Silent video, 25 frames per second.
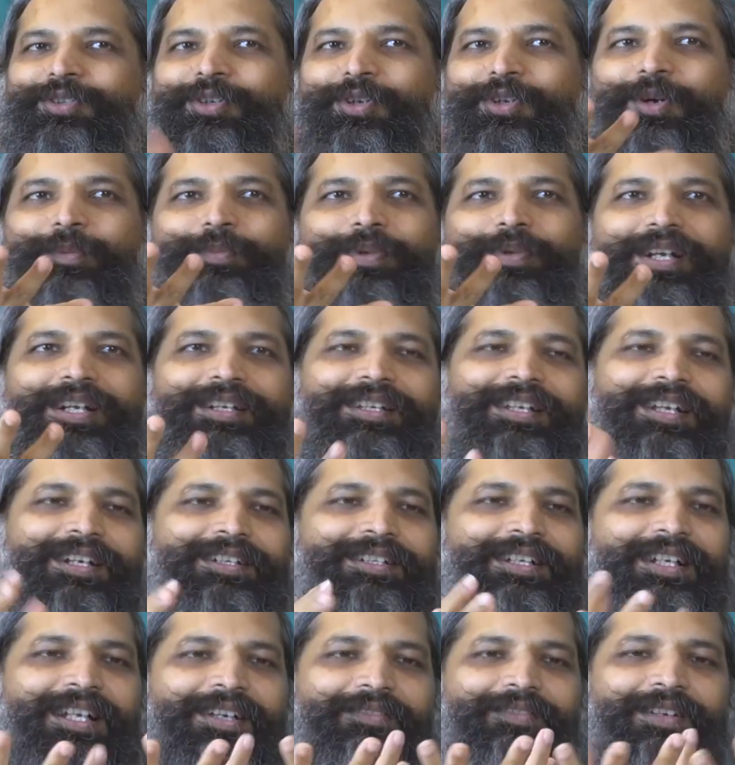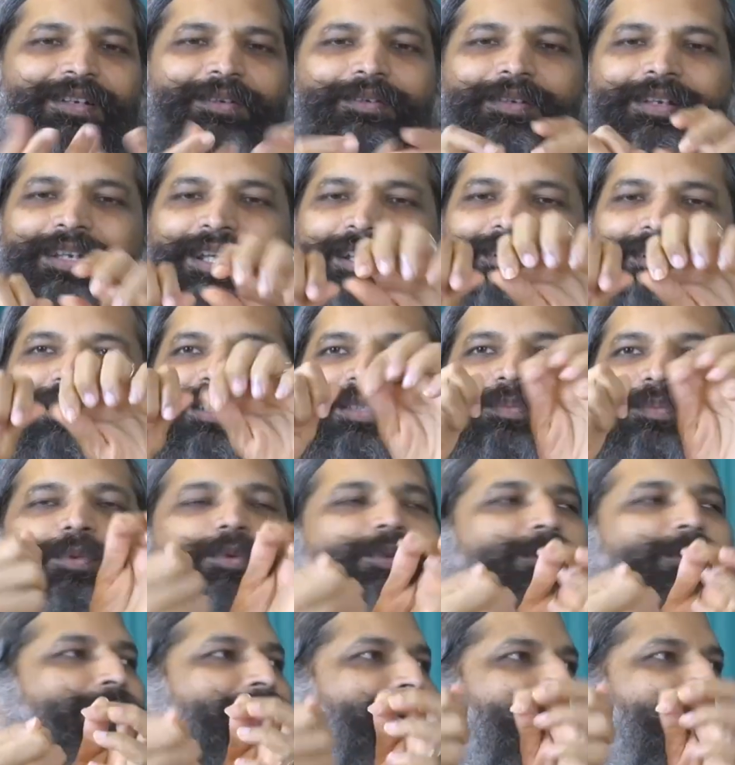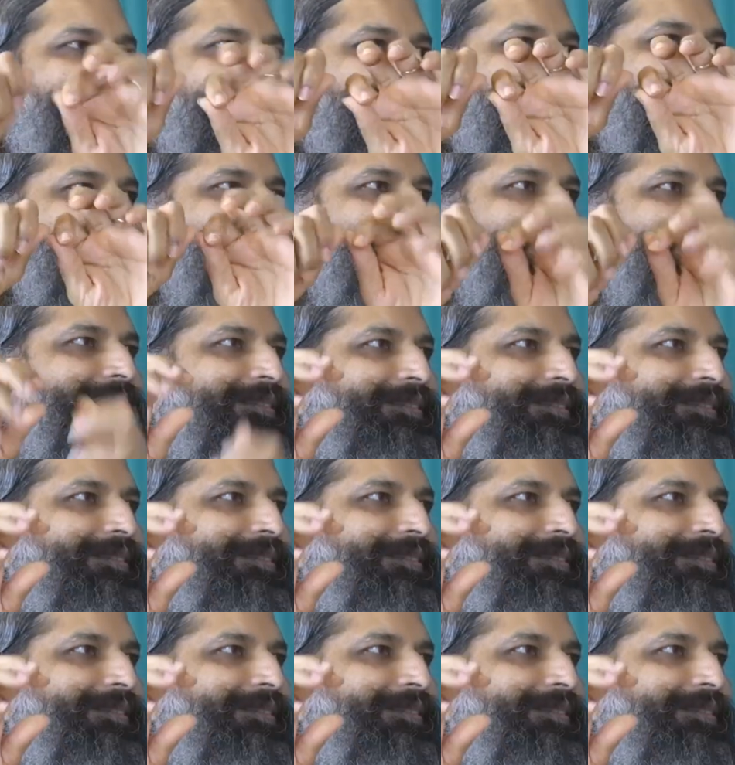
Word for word: you're operating at a level like the spoon bending